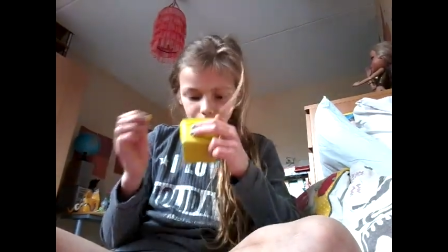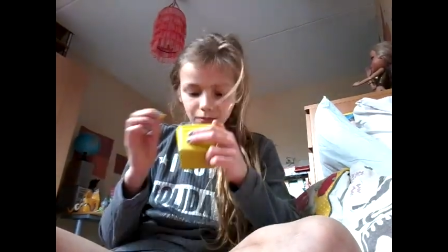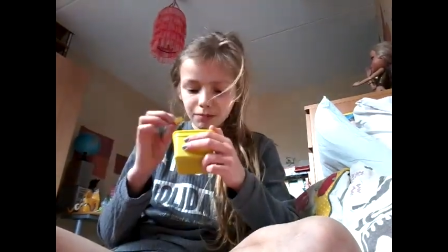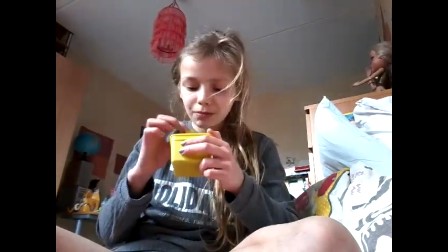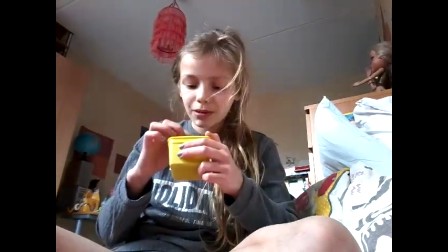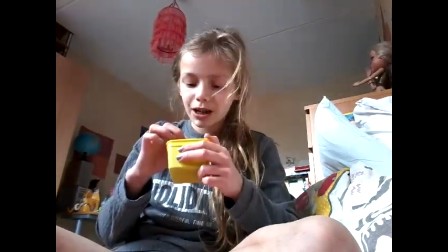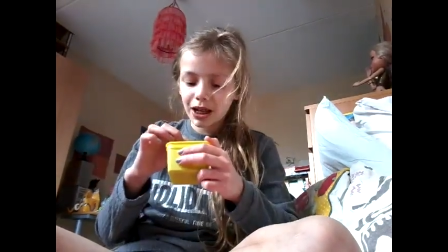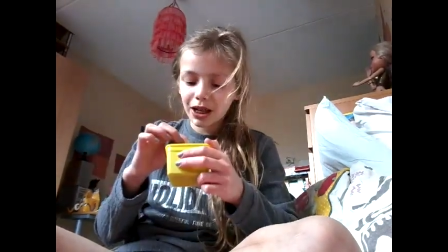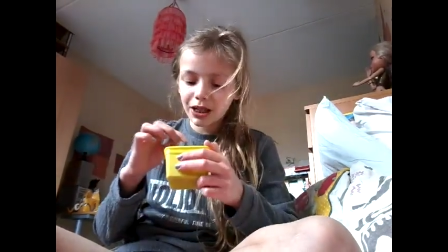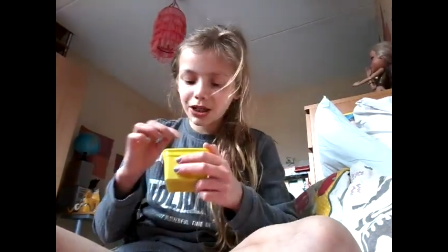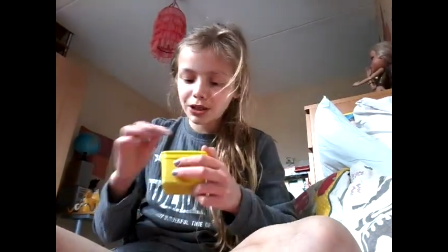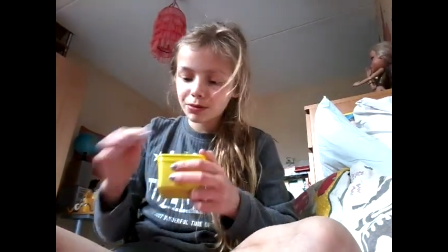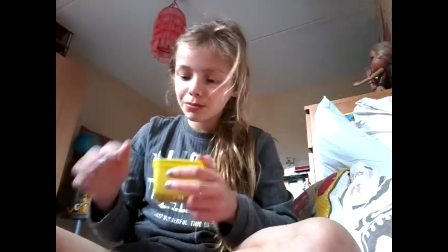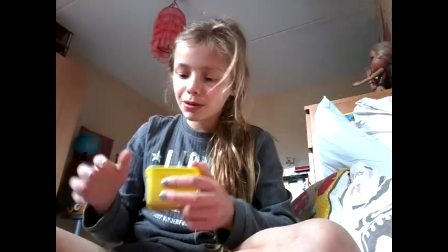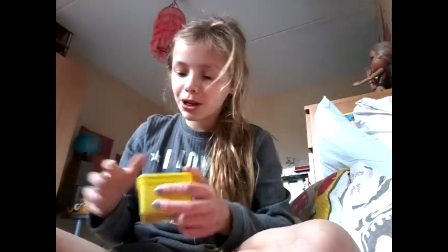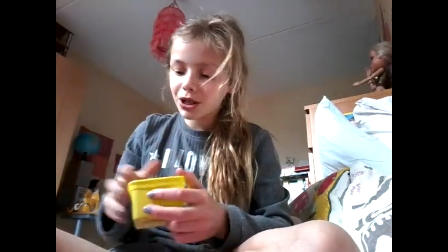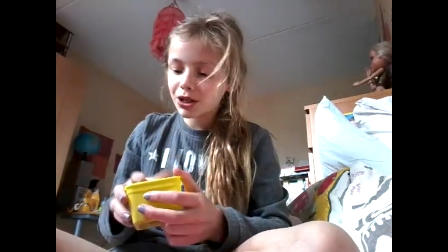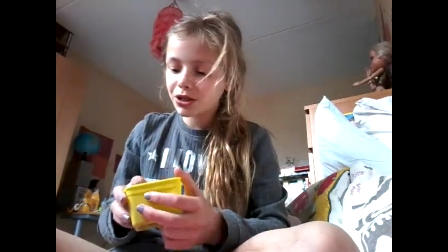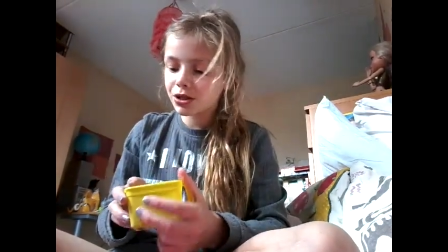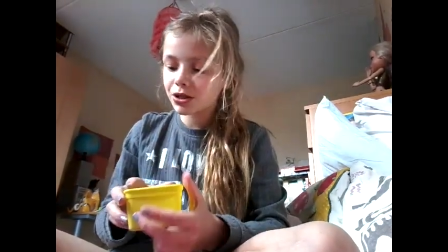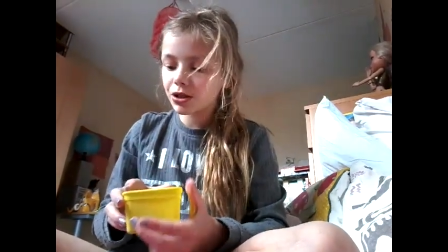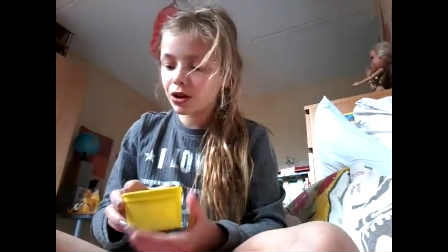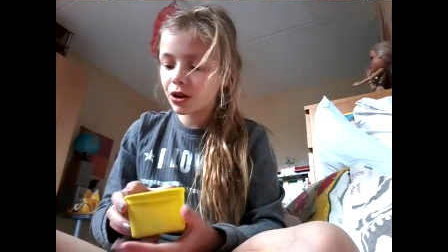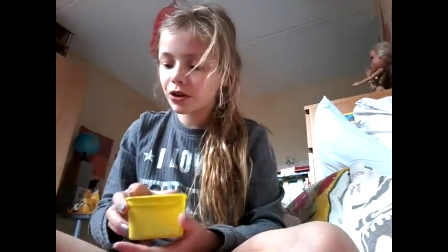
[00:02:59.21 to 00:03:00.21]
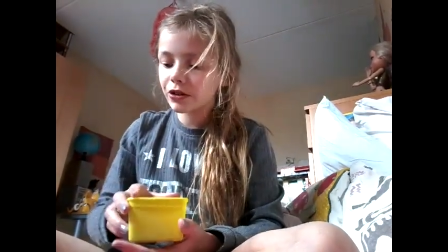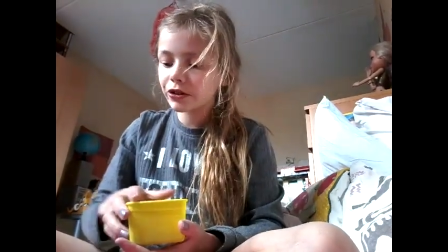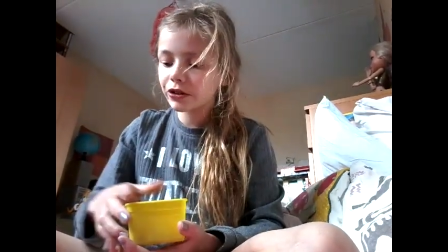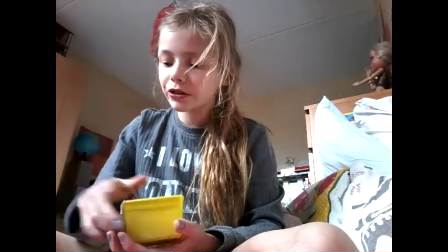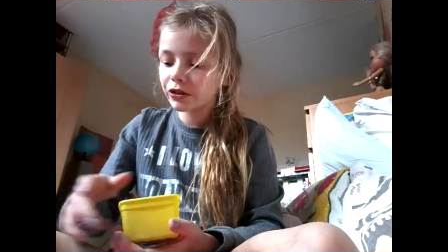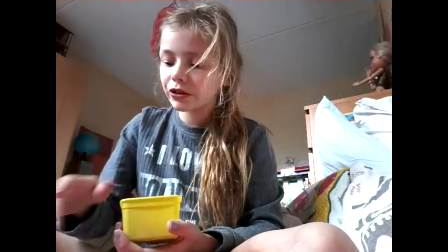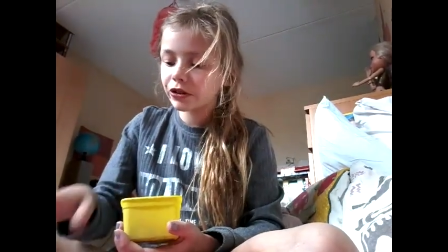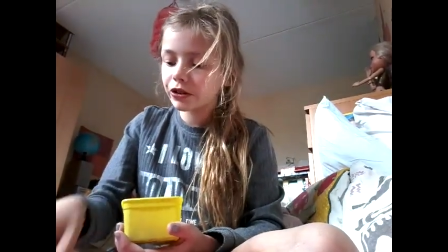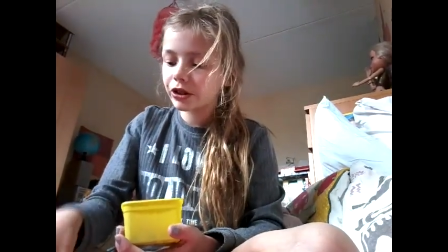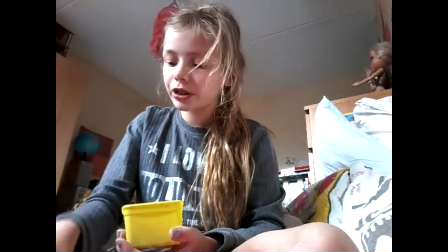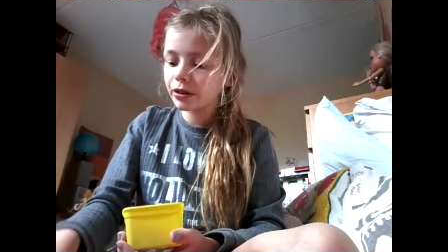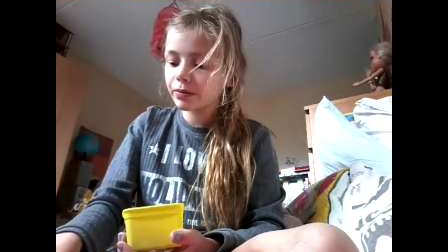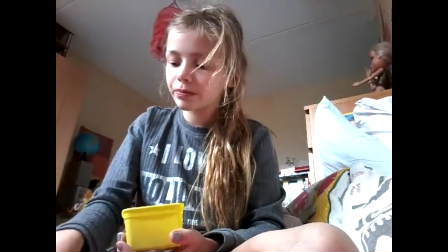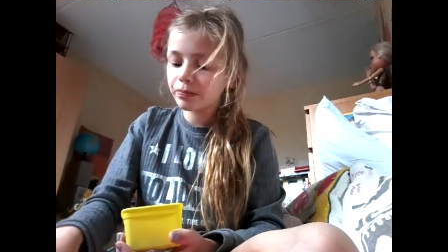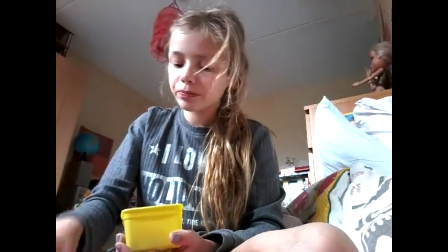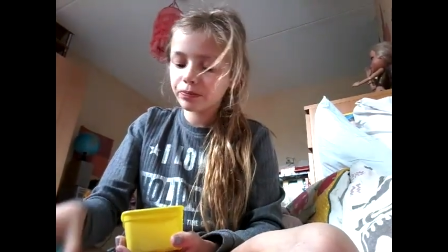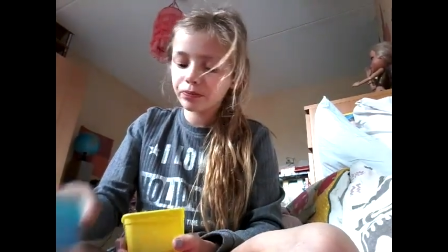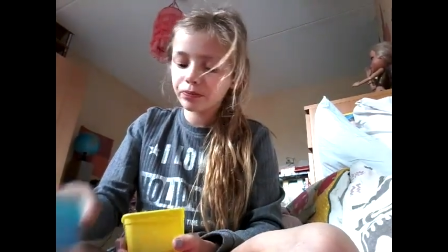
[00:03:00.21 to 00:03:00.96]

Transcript: But it smells so good.